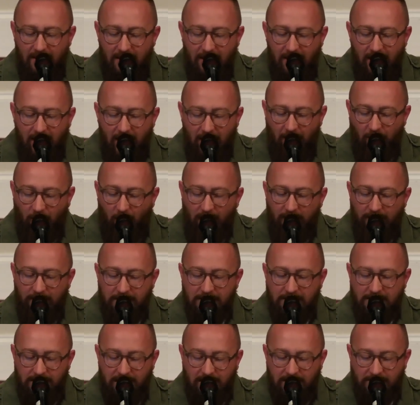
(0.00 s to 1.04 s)
And what
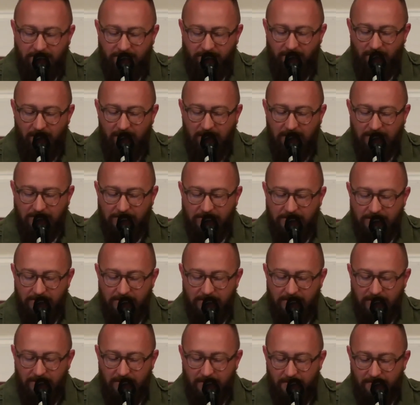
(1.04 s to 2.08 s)
this does for us,
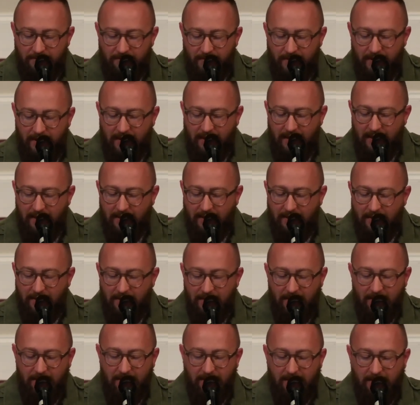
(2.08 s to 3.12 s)
again,
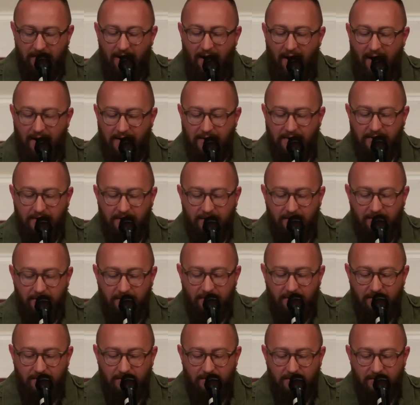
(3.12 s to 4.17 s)
not
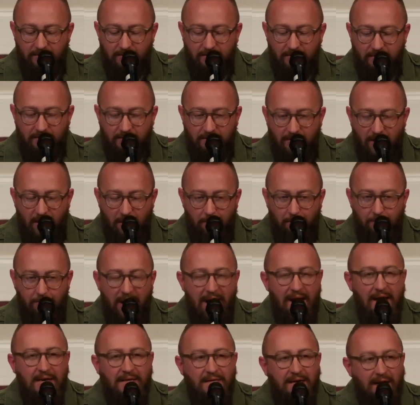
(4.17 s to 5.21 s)

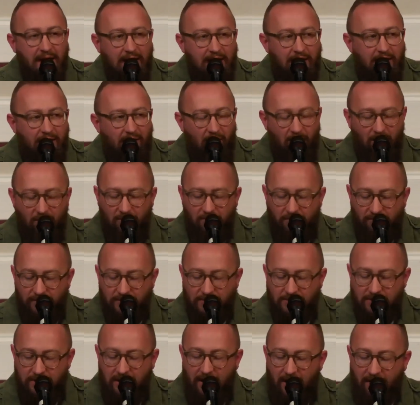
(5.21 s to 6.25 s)
abandoning earth
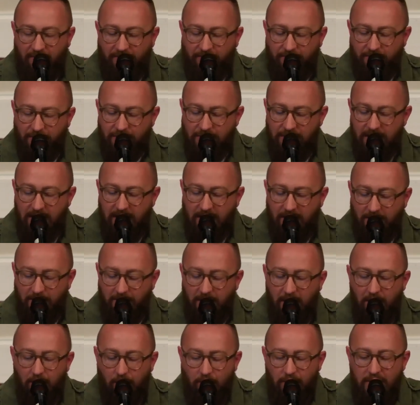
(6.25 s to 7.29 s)
as God forsaken,
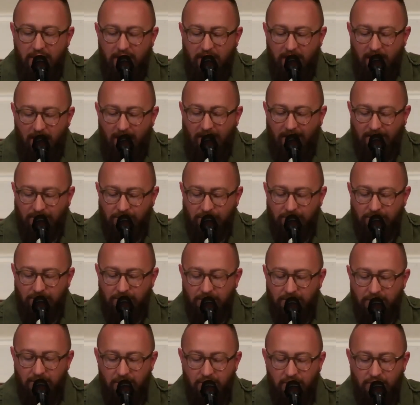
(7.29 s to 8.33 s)
but it
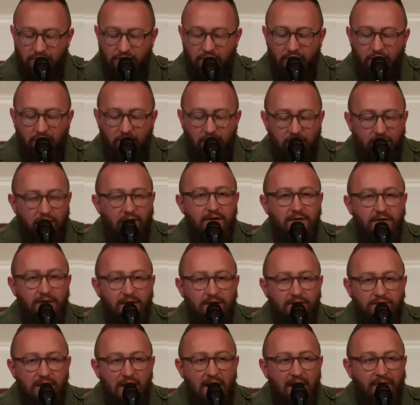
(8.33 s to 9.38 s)
reconstitutes the
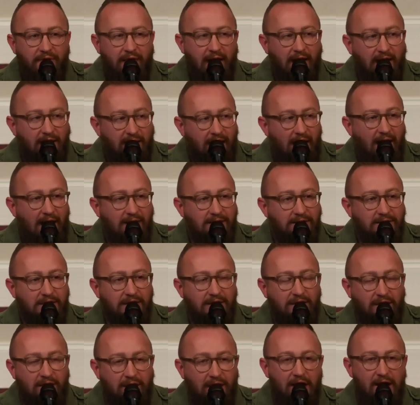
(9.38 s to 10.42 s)
goodness that God
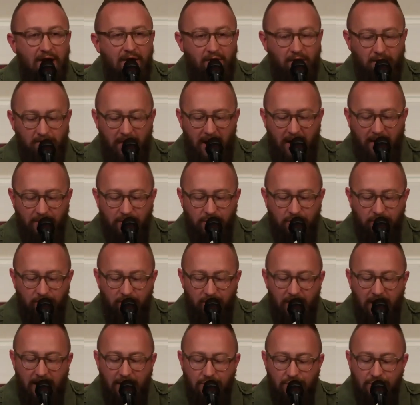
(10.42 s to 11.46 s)
declared about his
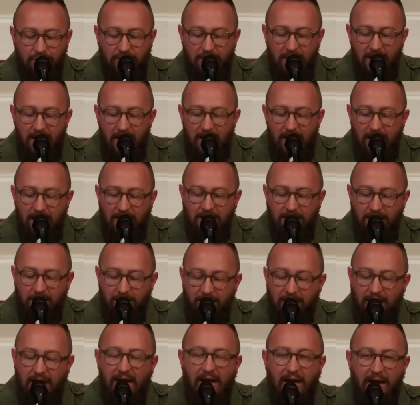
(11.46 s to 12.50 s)
creation in the
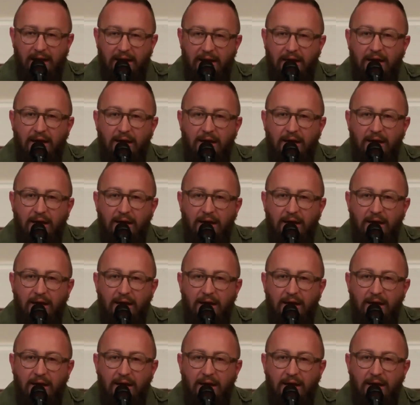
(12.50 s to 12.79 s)
beginning.